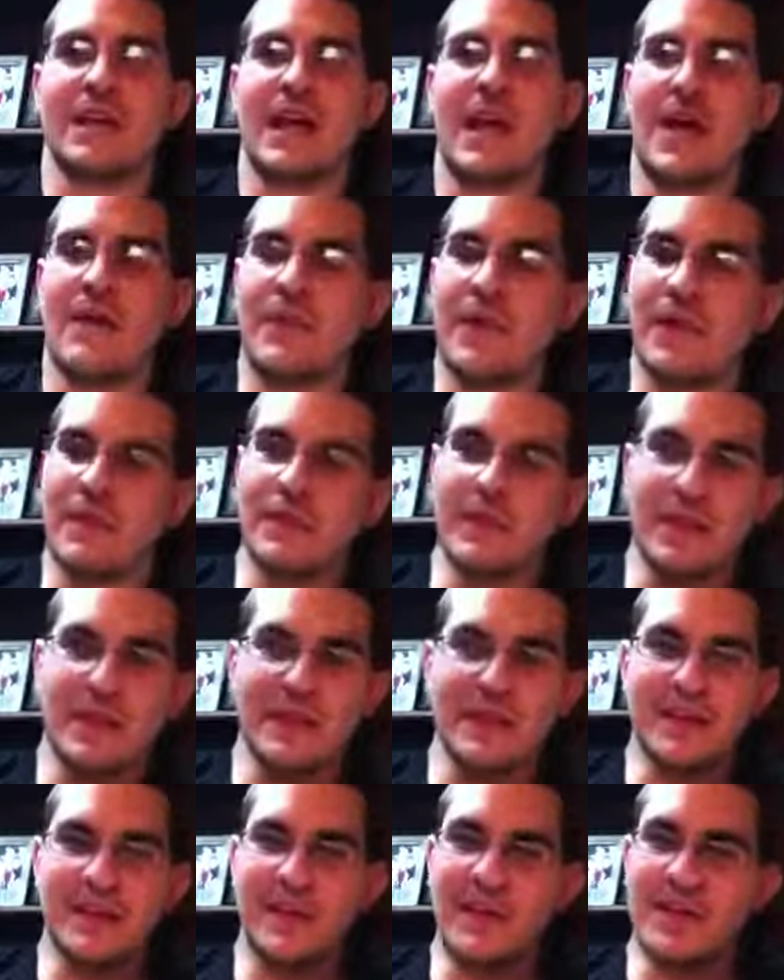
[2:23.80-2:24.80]
And that,
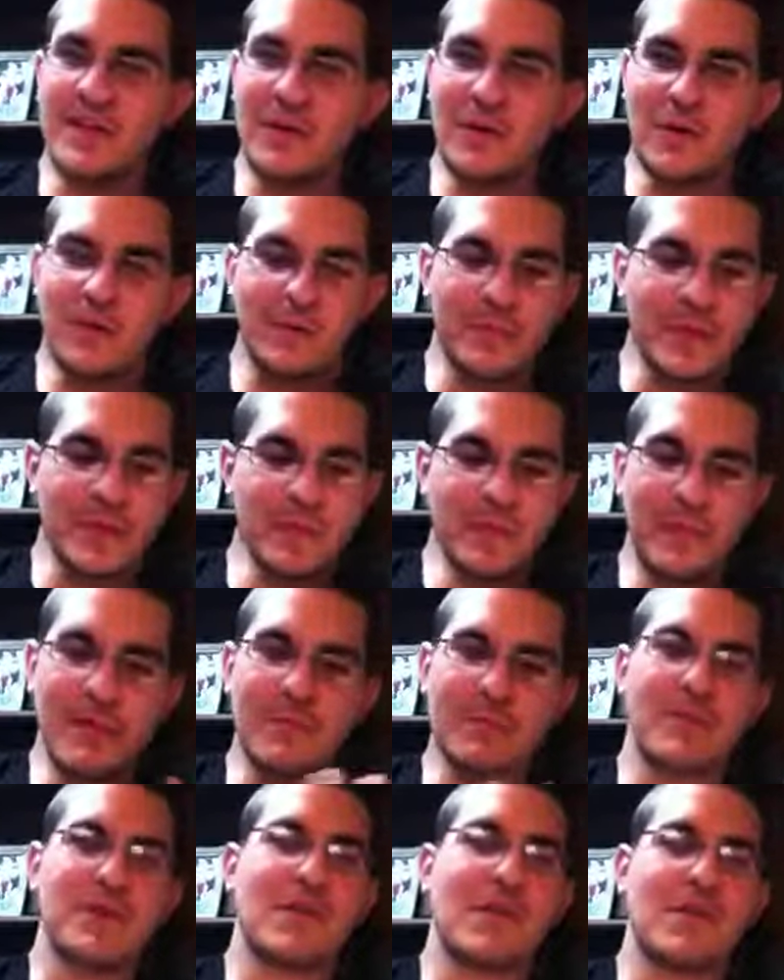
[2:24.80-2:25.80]
that you know, that
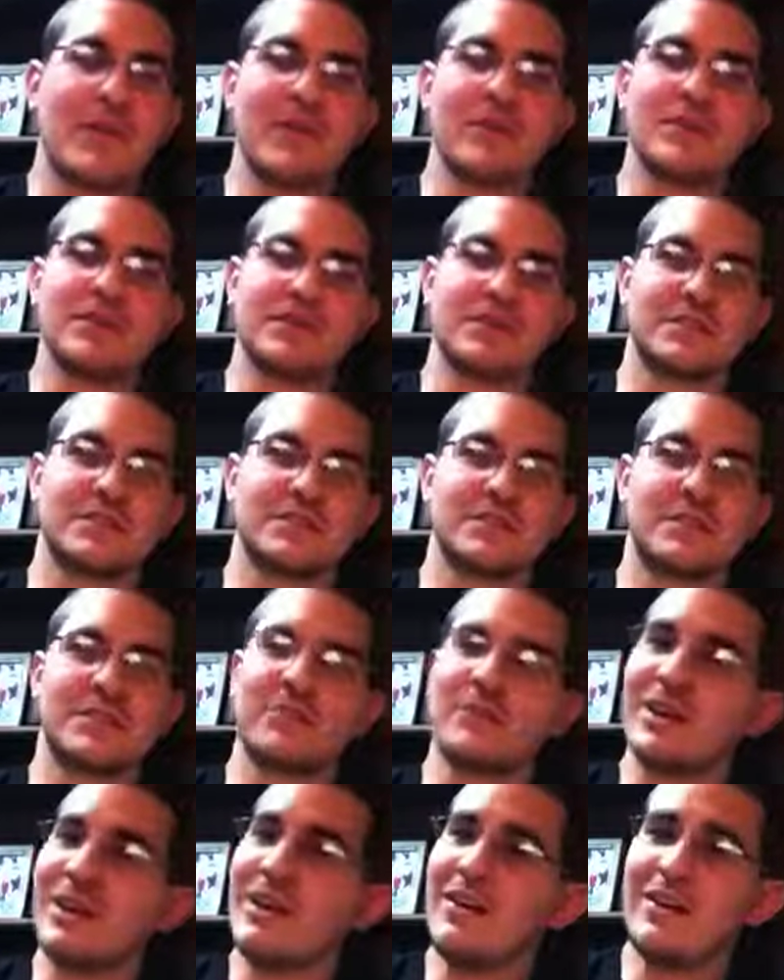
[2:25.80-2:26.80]
might be harsh. The
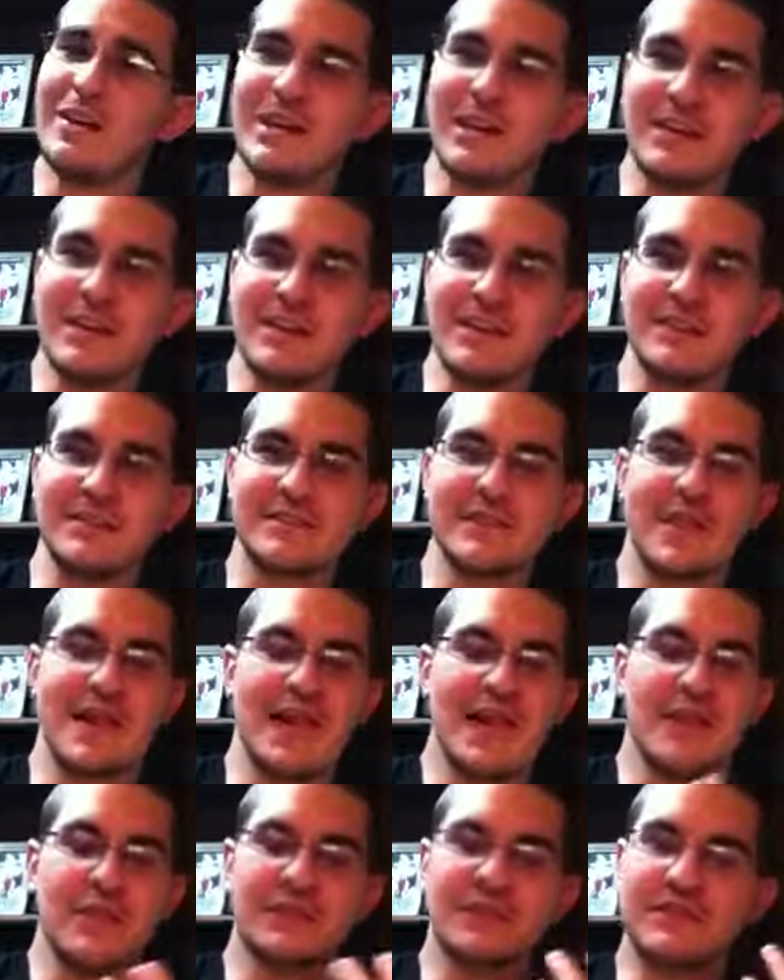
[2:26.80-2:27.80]
reality is
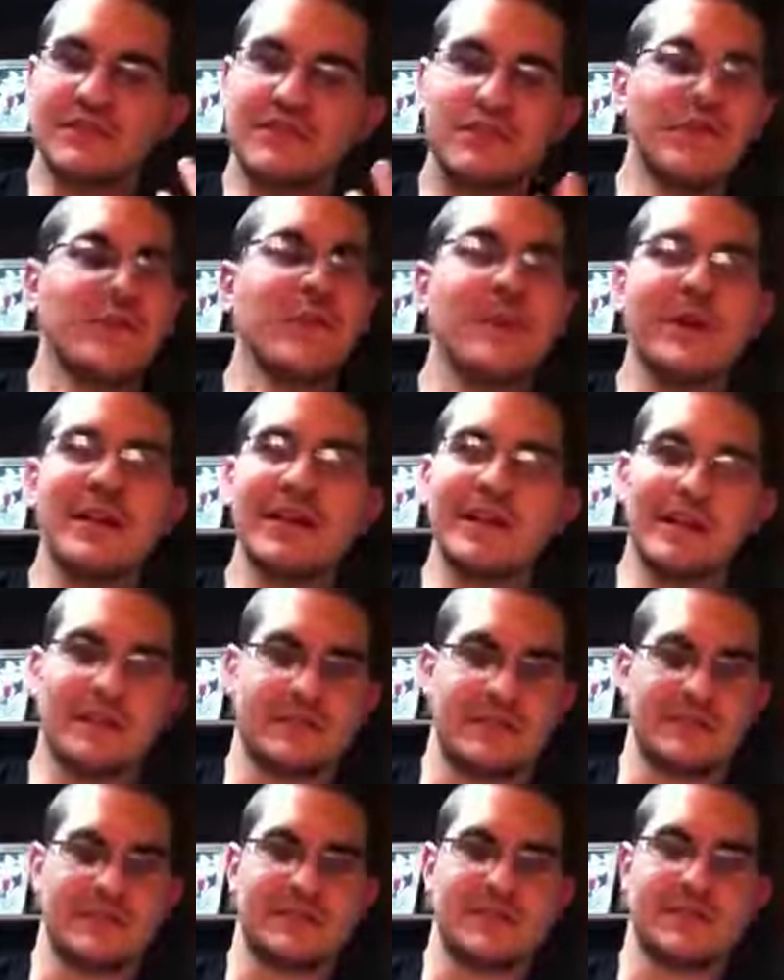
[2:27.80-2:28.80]
there's so many
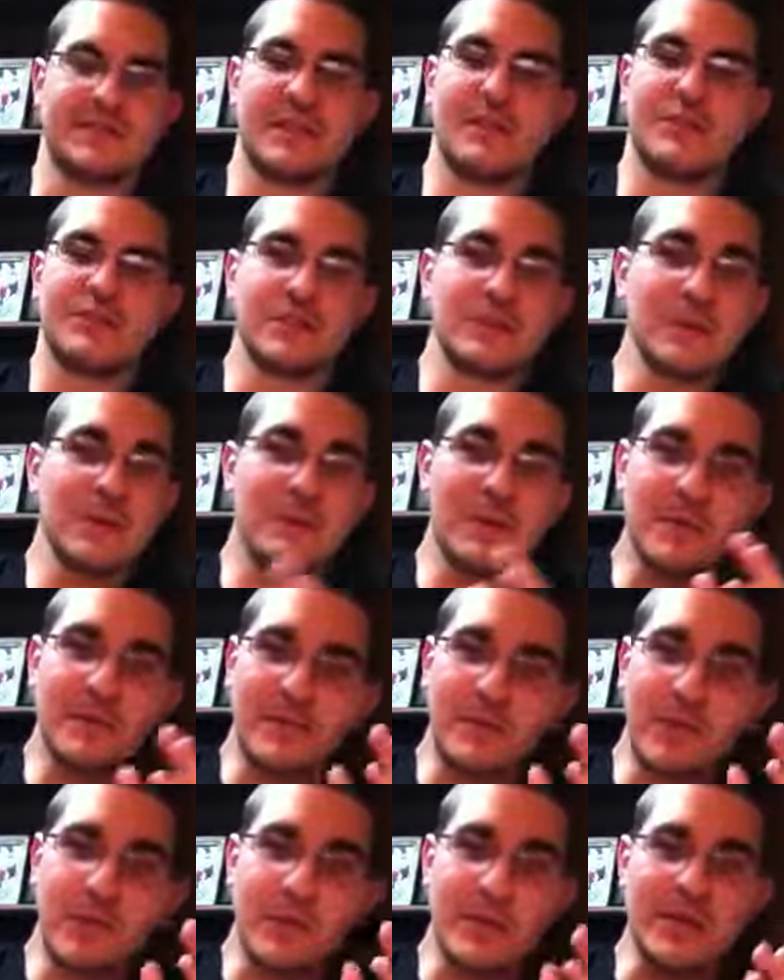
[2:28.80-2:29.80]
of us, that so many
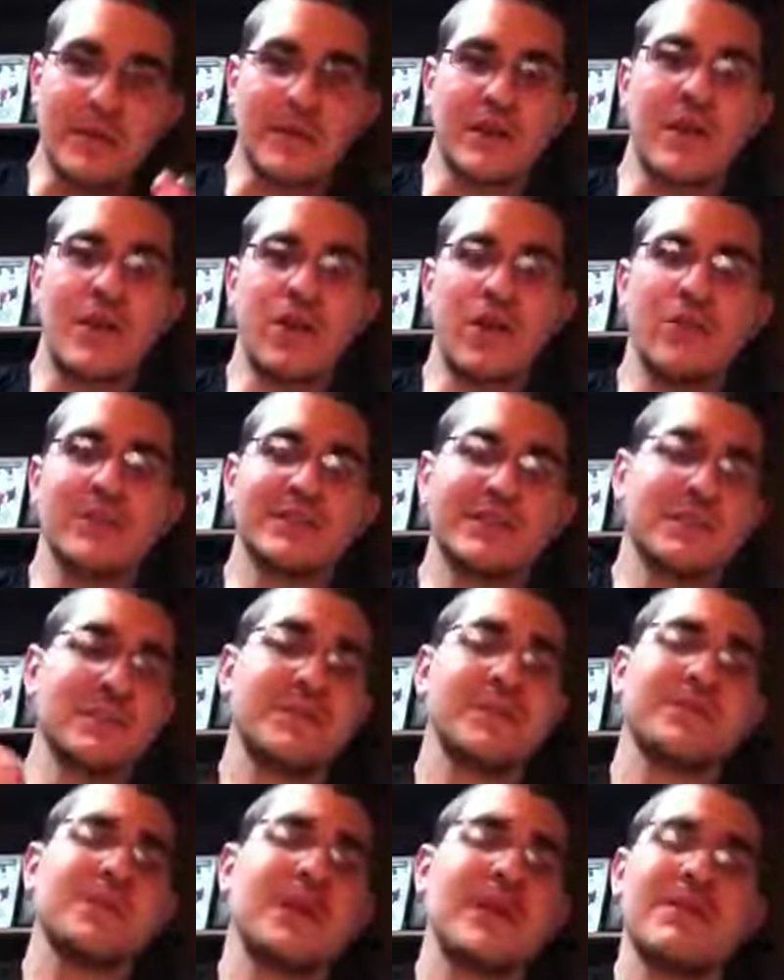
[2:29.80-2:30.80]
people that we know, and some
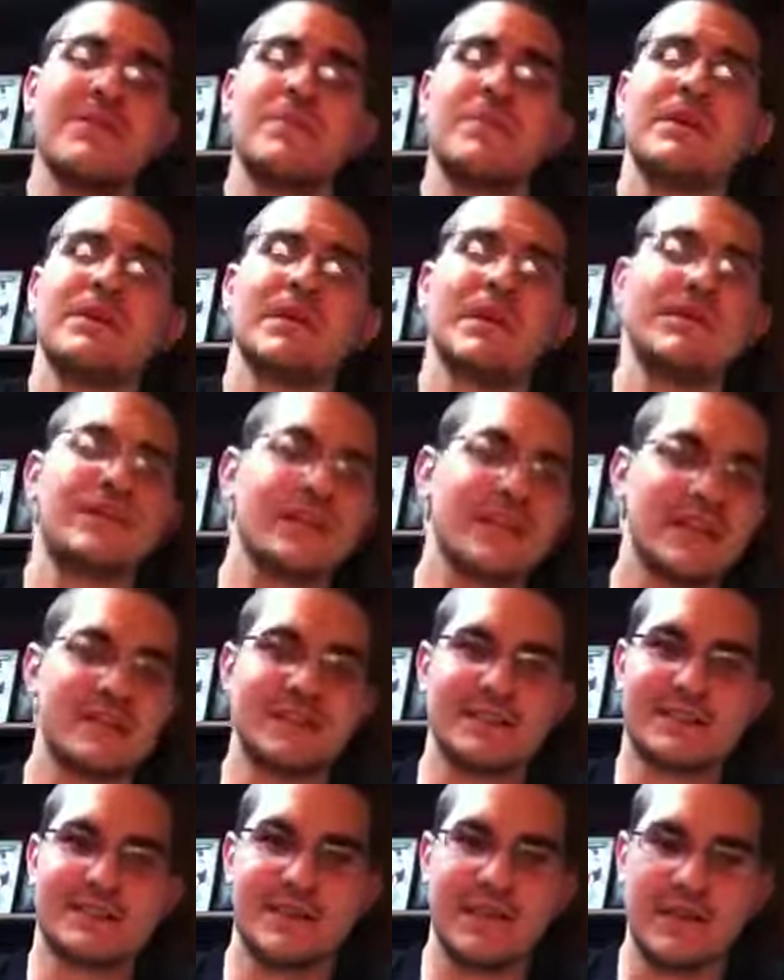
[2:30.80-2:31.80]
of us might even be living like
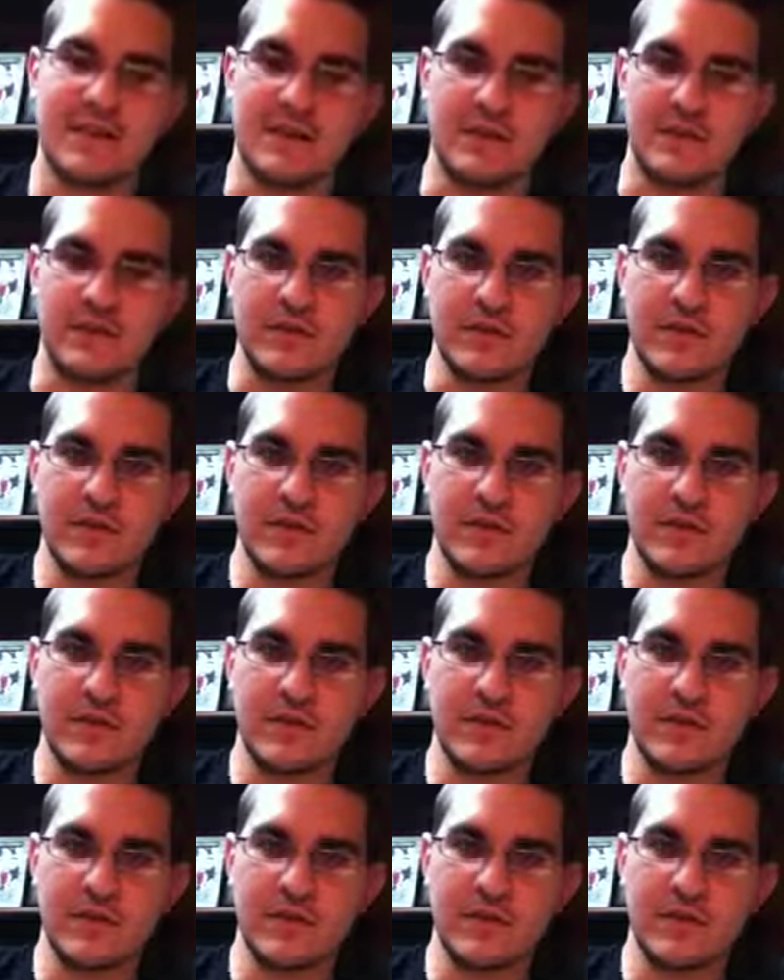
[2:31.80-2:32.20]
this now.